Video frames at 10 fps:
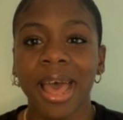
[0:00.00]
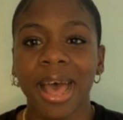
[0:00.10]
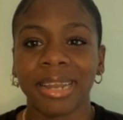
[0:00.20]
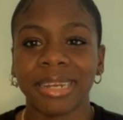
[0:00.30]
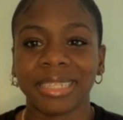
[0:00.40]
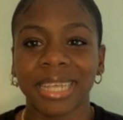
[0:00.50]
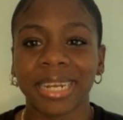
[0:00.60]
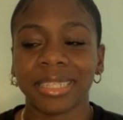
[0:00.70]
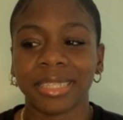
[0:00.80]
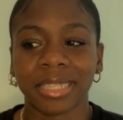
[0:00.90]
and
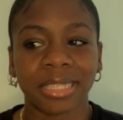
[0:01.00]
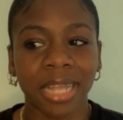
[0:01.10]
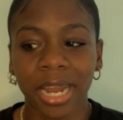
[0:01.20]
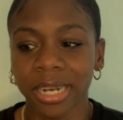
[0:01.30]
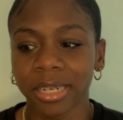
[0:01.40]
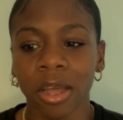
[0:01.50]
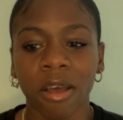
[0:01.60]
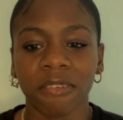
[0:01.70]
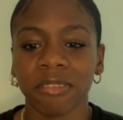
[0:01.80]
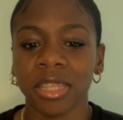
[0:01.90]
decided to start
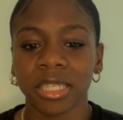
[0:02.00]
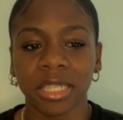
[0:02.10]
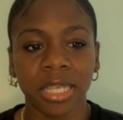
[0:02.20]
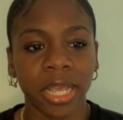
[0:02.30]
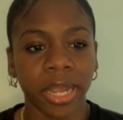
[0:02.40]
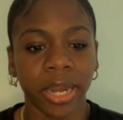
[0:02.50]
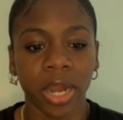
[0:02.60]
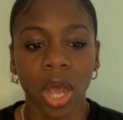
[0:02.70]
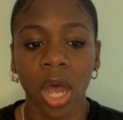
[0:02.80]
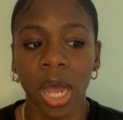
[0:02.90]
off this
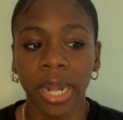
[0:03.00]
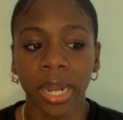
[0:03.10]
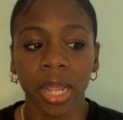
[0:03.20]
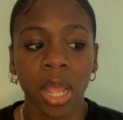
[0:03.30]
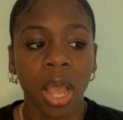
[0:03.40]
year on